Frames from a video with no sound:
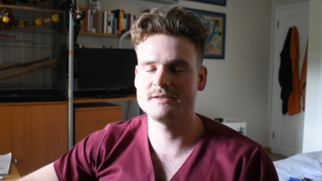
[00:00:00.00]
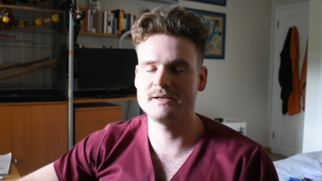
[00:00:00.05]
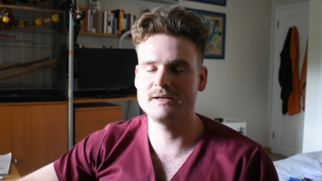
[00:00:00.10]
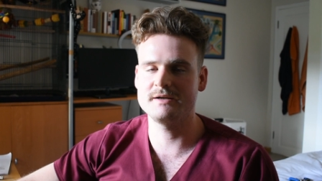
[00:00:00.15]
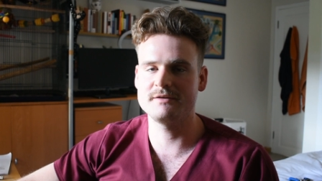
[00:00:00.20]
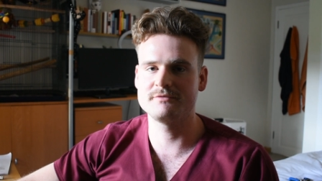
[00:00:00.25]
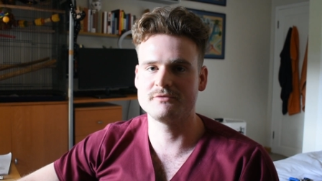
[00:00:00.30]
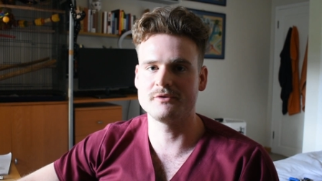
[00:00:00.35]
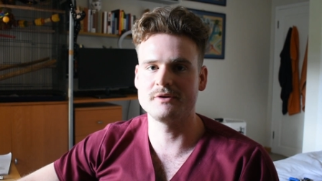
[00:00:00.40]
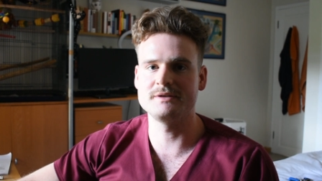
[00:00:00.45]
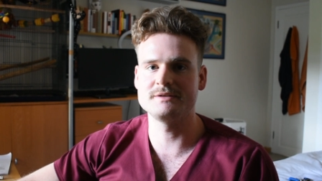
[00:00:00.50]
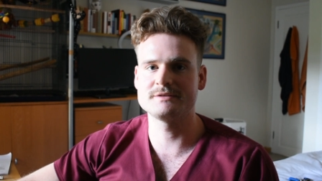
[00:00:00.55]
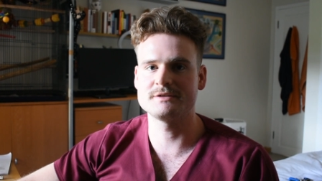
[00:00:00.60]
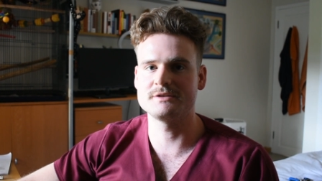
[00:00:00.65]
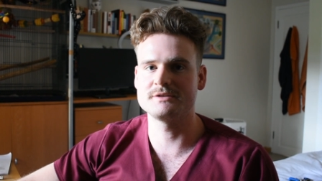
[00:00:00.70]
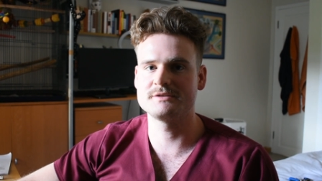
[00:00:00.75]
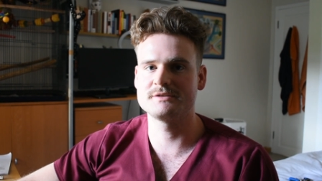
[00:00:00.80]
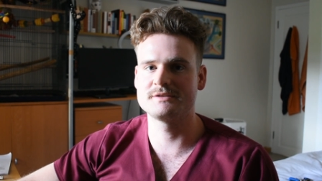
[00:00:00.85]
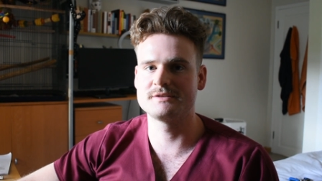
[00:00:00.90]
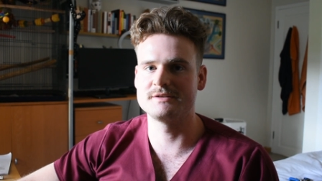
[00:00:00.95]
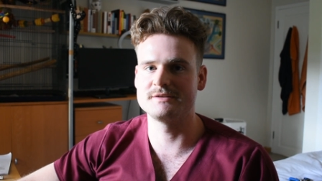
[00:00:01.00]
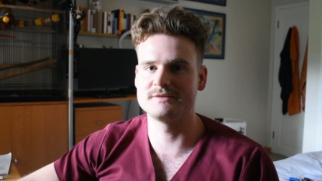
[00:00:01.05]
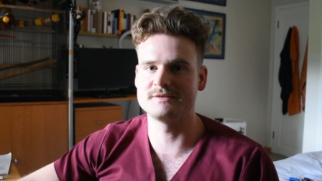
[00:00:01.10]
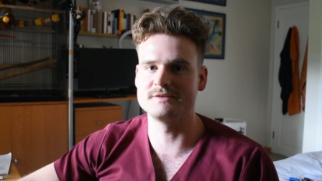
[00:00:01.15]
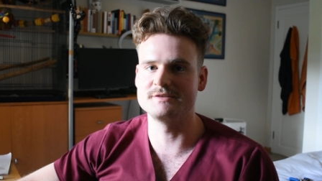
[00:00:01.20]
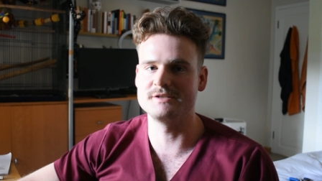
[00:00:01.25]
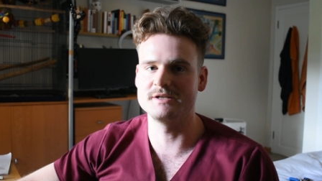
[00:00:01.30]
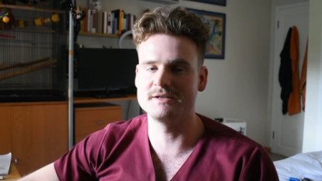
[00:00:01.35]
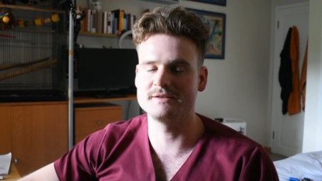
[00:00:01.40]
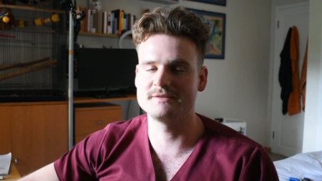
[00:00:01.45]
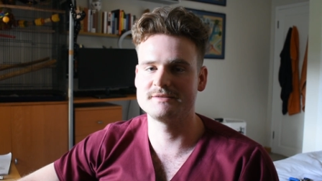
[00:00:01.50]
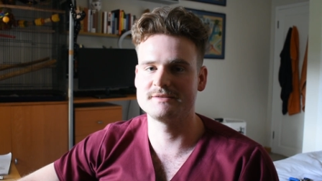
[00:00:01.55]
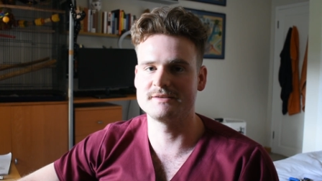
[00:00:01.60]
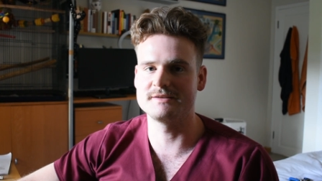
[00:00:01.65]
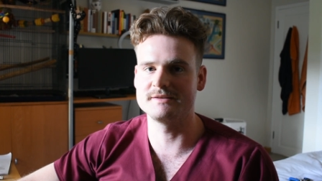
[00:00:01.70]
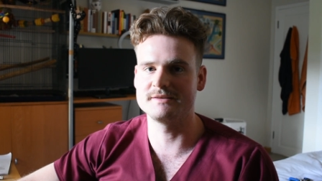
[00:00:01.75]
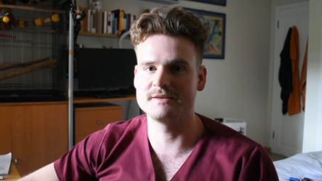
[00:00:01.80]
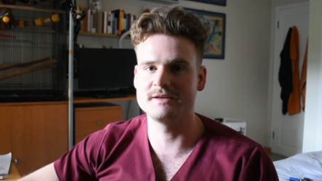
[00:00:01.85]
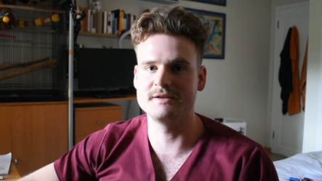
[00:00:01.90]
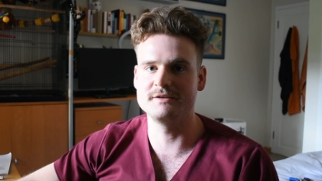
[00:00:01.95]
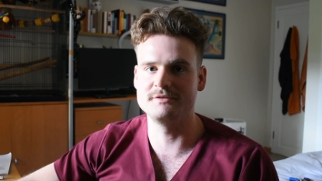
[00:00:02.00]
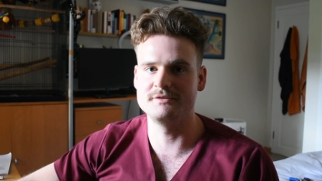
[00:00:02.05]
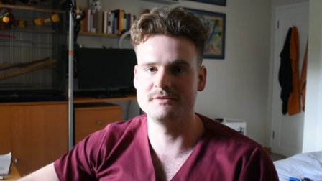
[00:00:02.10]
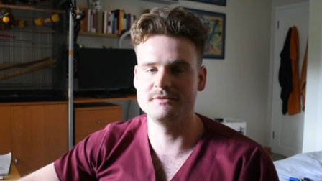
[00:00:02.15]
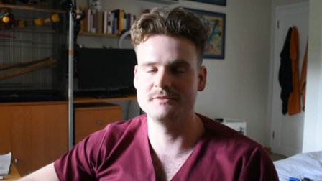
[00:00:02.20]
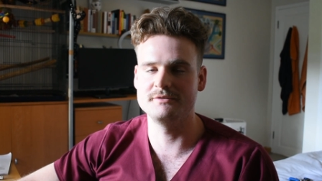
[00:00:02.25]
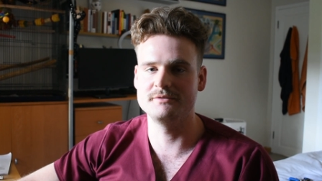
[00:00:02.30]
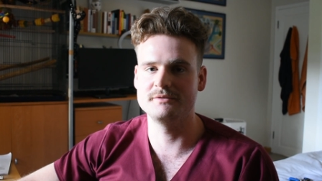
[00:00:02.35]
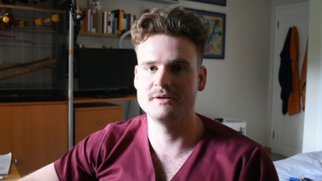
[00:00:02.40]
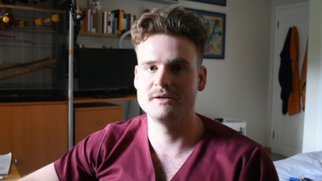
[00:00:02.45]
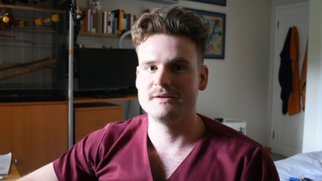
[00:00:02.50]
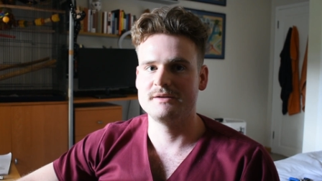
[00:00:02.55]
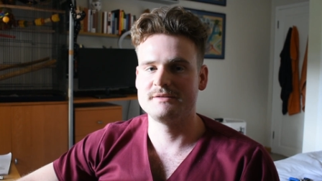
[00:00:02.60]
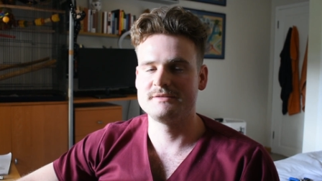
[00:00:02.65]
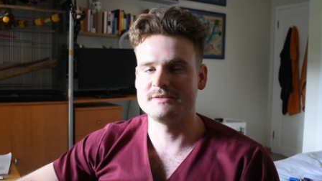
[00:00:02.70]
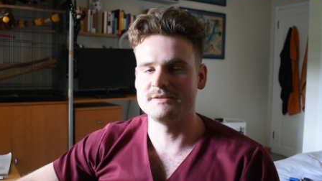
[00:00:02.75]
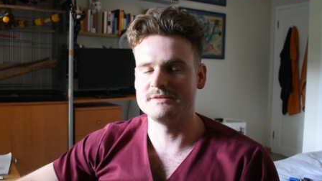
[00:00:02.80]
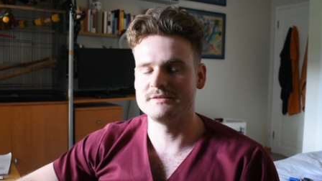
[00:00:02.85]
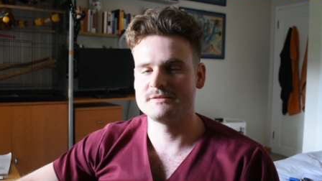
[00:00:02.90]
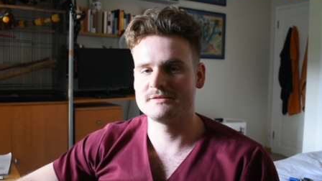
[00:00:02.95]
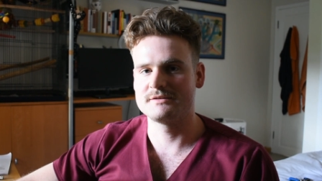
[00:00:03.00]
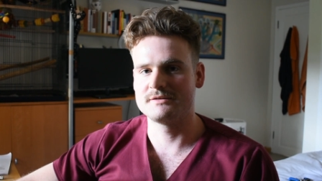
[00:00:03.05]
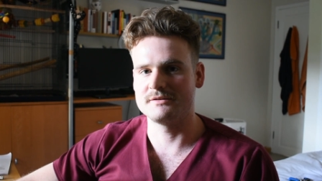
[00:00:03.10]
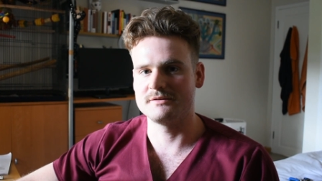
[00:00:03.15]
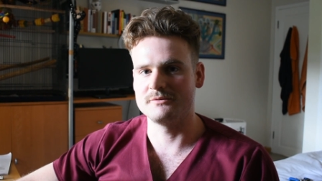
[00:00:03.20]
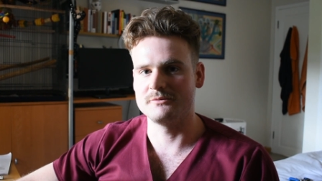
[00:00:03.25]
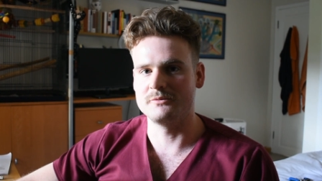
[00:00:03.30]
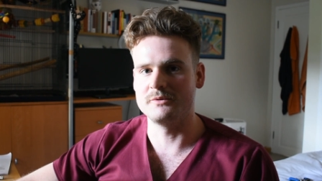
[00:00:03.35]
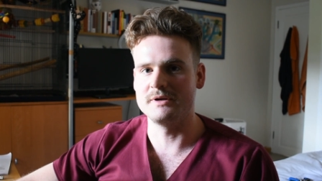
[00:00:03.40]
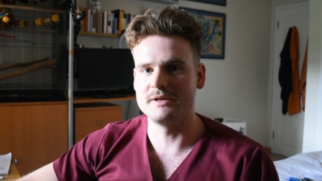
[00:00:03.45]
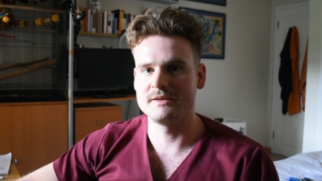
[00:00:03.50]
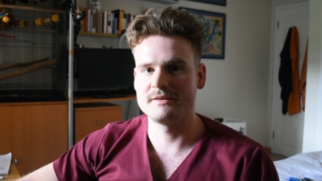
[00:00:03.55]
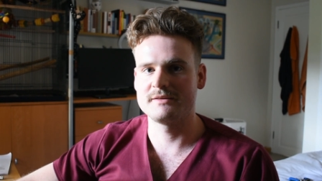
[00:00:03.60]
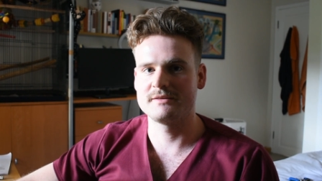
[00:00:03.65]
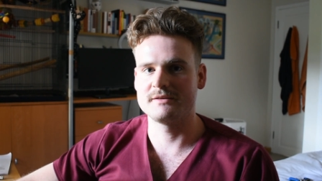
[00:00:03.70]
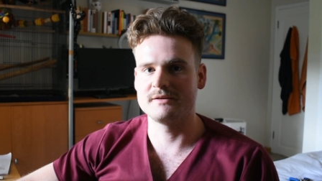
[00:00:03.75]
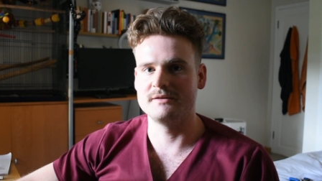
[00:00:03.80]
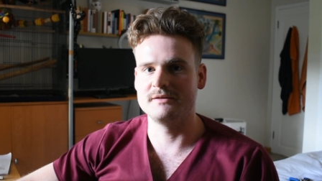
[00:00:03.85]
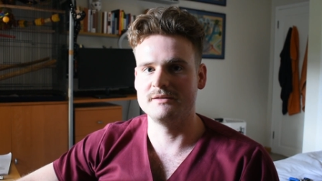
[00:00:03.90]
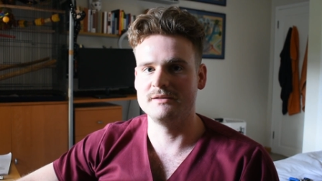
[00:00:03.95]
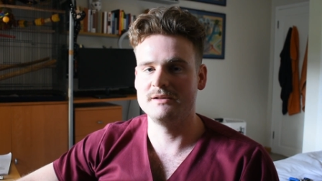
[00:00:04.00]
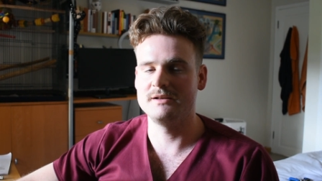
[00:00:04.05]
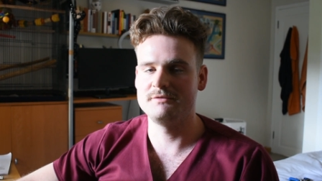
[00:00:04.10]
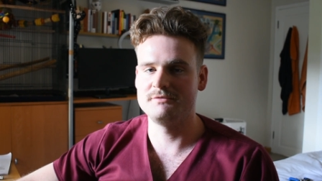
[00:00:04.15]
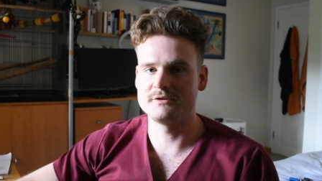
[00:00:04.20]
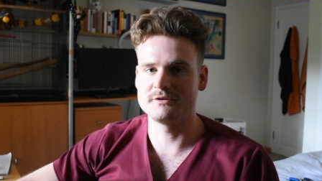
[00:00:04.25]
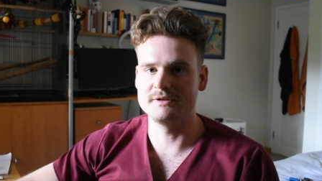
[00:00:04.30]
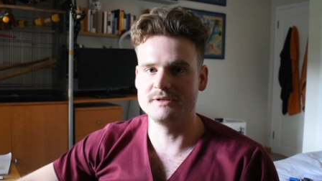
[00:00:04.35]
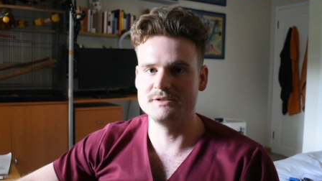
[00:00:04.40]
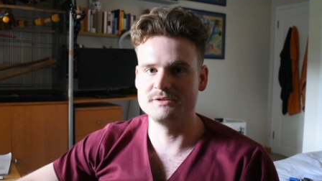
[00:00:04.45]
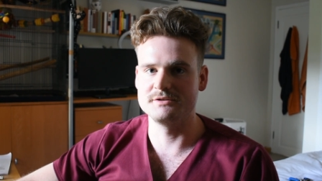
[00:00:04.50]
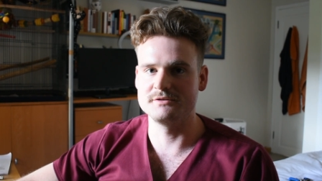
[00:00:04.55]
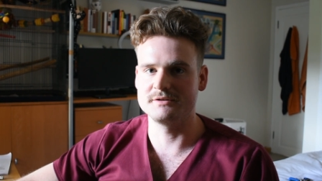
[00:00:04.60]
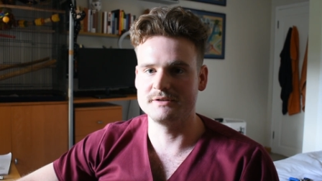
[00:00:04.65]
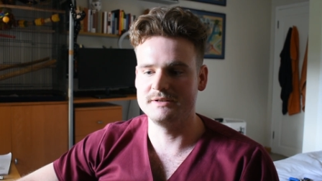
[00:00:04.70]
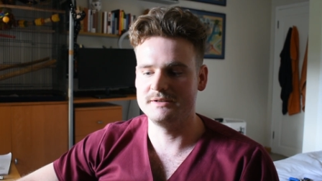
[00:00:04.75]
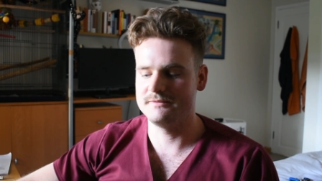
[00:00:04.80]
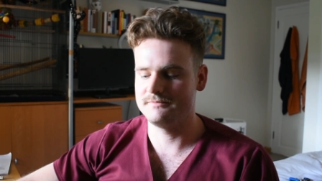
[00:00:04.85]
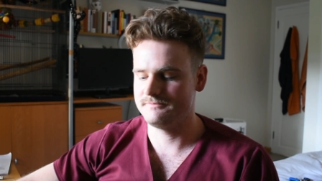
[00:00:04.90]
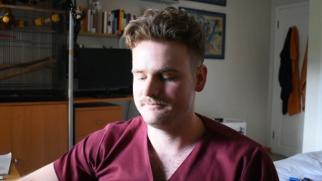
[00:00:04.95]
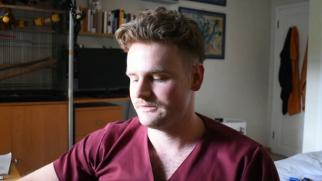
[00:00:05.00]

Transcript: they have research to suggest that they do assist with liver injury.